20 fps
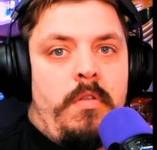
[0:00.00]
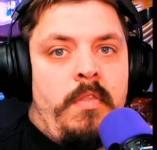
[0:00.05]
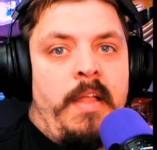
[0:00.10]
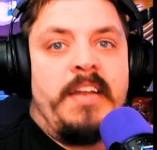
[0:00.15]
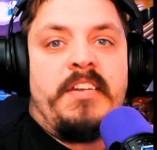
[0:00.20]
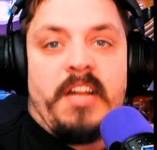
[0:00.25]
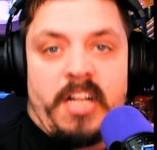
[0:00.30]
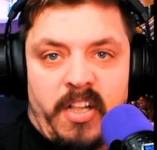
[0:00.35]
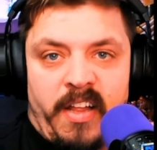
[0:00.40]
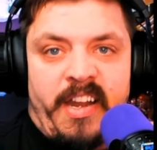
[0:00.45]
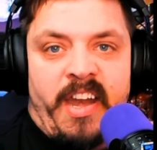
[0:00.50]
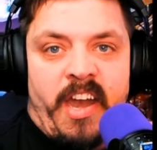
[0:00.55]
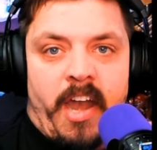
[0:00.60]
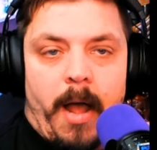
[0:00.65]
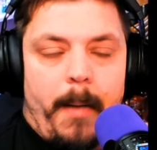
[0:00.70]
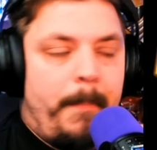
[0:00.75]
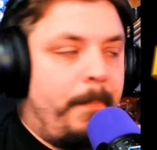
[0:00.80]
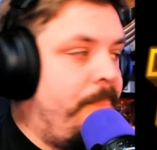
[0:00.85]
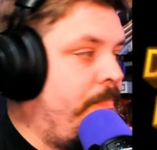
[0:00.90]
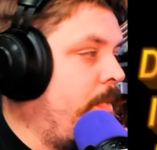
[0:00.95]
Like to clean it
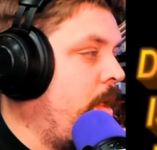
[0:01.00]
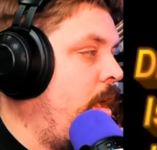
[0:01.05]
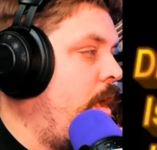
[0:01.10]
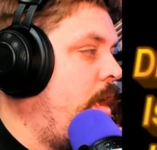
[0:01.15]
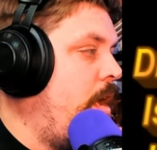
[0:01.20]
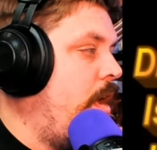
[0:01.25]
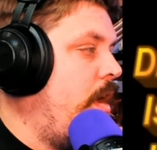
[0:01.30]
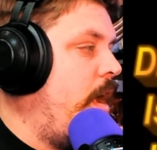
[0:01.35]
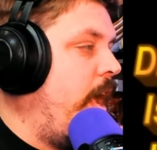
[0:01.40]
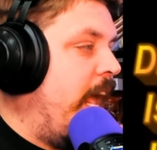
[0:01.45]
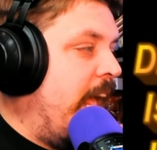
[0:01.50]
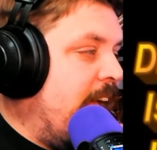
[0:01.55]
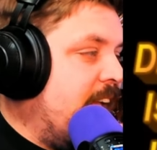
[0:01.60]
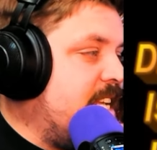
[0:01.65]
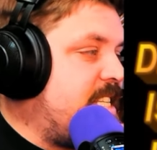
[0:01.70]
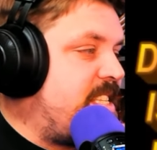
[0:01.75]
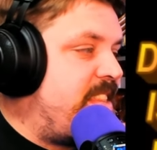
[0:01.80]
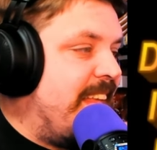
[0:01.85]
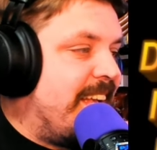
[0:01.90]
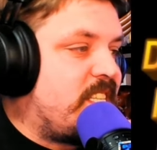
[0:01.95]
up.
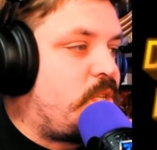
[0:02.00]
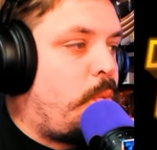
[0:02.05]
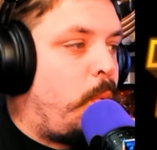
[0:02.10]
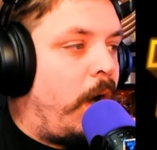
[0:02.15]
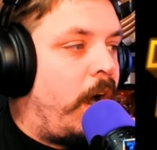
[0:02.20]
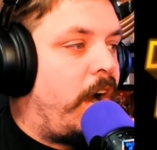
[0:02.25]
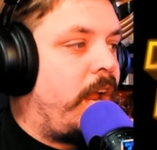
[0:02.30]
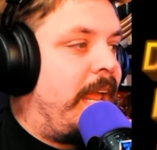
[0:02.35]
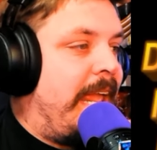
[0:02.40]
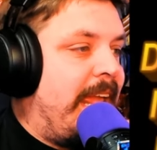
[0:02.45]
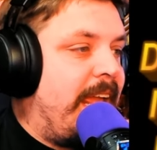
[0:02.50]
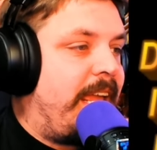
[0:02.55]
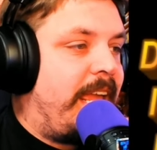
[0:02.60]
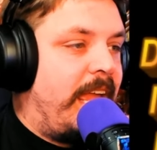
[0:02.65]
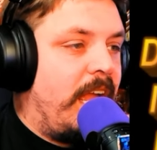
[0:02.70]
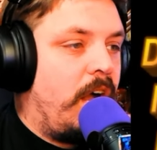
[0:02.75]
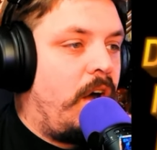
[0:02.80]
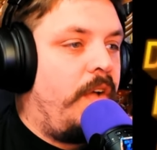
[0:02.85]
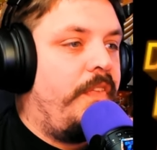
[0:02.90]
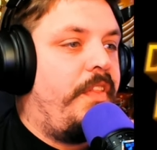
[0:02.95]
Is this where he
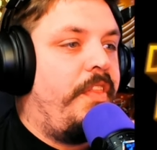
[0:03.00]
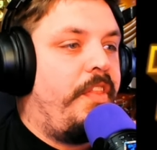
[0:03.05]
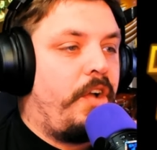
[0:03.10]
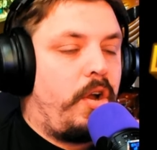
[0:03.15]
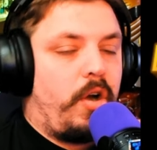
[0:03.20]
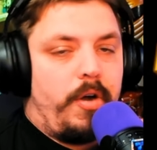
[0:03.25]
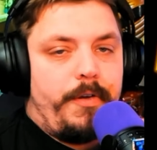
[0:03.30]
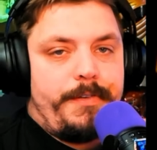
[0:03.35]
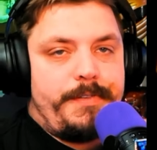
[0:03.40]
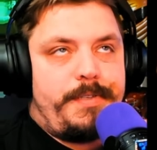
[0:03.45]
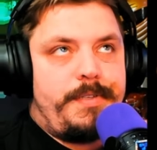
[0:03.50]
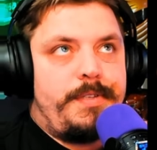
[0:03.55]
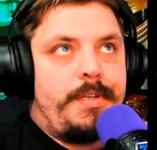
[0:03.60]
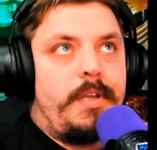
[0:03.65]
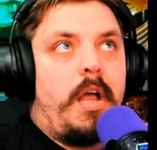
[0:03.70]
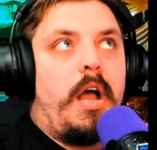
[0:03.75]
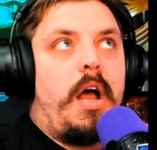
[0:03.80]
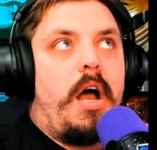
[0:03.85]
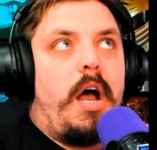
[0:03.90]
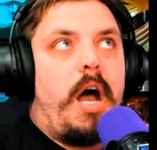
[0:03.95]
killed the girls?
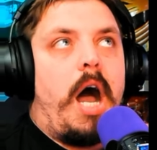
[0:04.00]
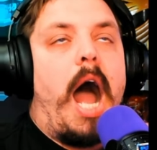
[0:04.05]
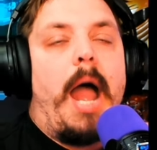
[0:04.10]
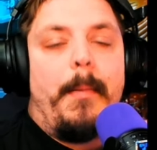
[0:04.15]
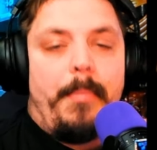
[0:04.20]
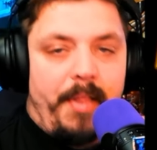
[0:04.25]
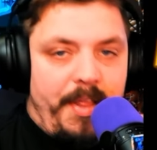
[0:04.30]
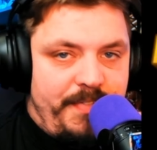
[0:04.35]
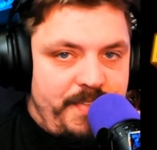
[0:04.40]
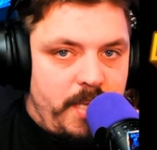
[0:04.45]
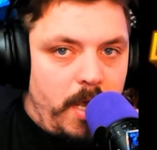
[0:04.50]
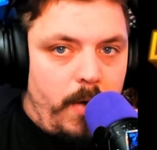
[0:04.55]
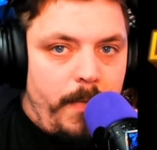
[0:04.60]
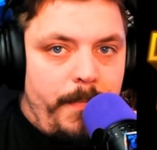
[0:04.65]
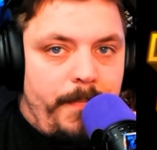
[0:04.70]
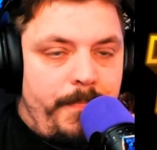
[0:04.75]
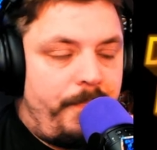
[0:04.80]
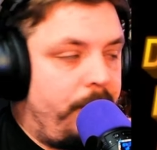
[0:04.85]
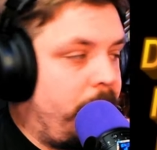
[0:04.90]
I believe so.